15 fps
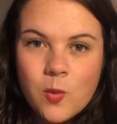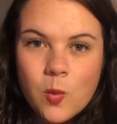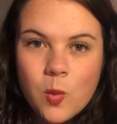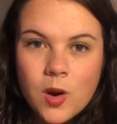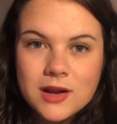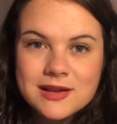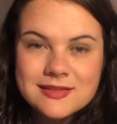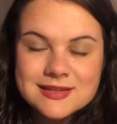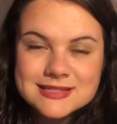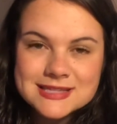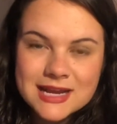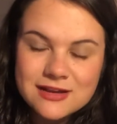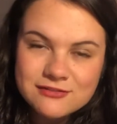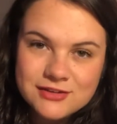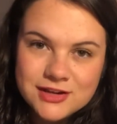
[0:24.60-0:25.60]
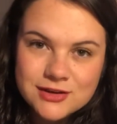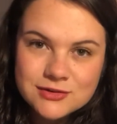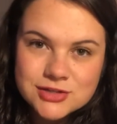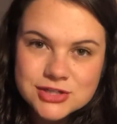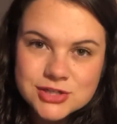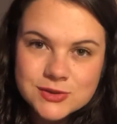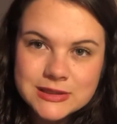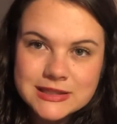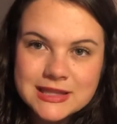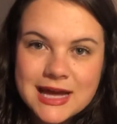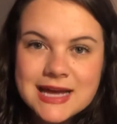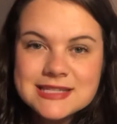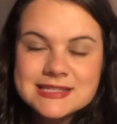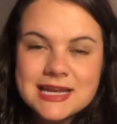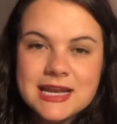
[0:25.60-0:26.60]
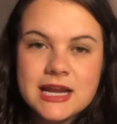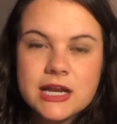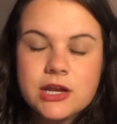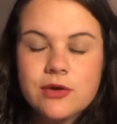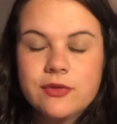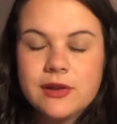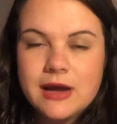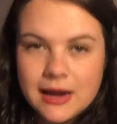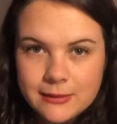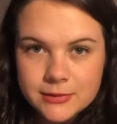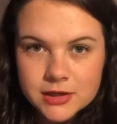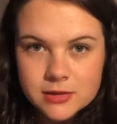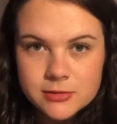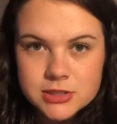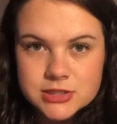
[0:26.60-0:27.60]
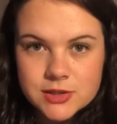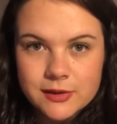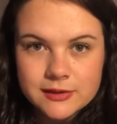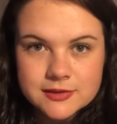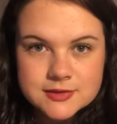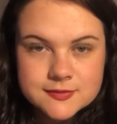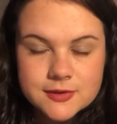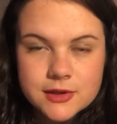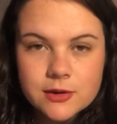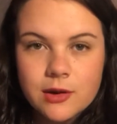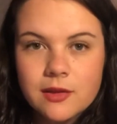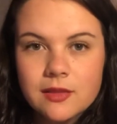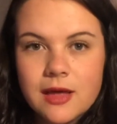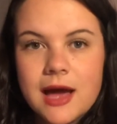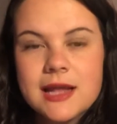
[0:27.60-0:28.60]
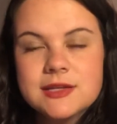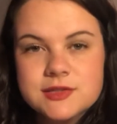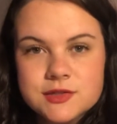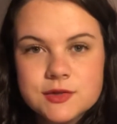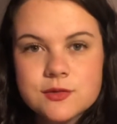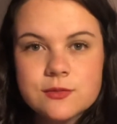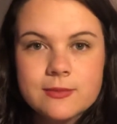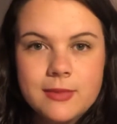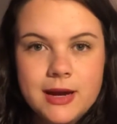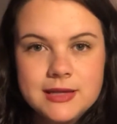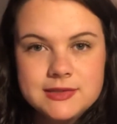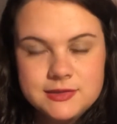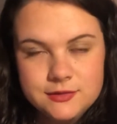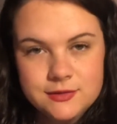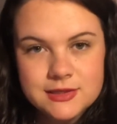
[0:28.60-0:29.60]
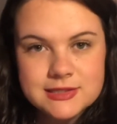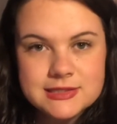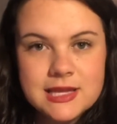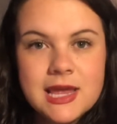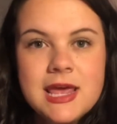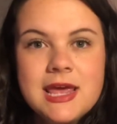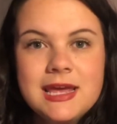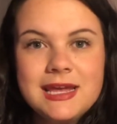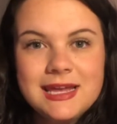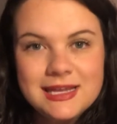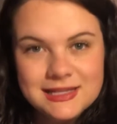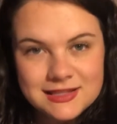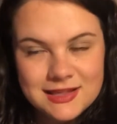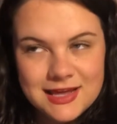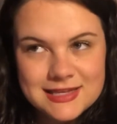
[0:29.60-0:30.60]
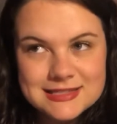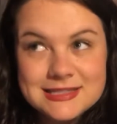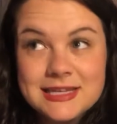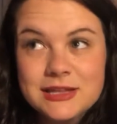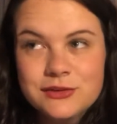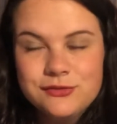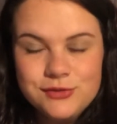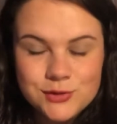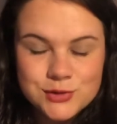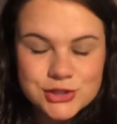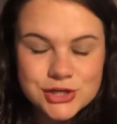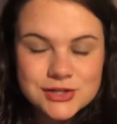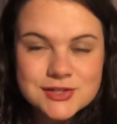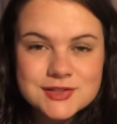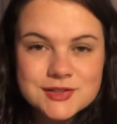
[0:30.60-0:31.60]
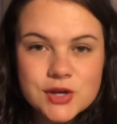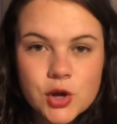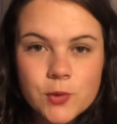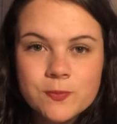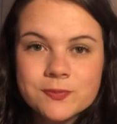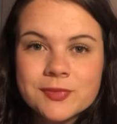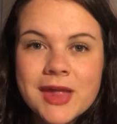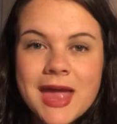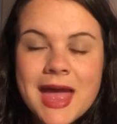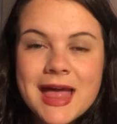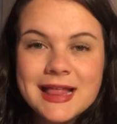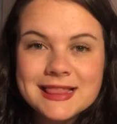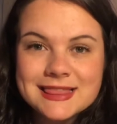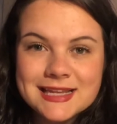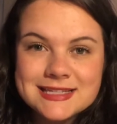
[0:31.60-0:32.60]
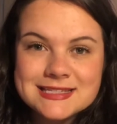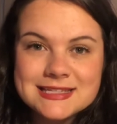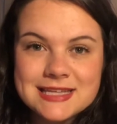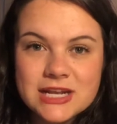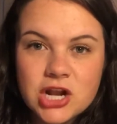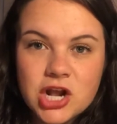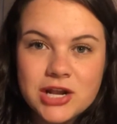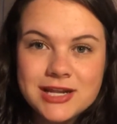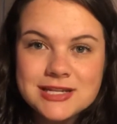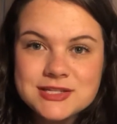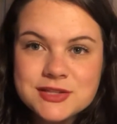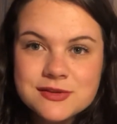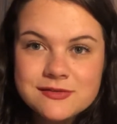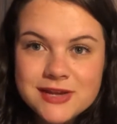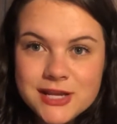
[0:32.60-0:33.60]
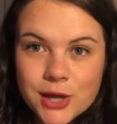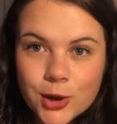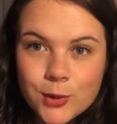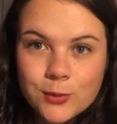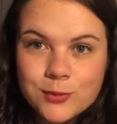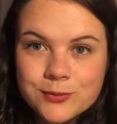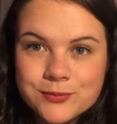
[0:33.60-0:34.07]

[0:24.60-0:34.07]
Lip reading: want this kind of video to show in class, and I know that I'm going to be showing this video a lot to my students in class in the future. So let's get on into the video.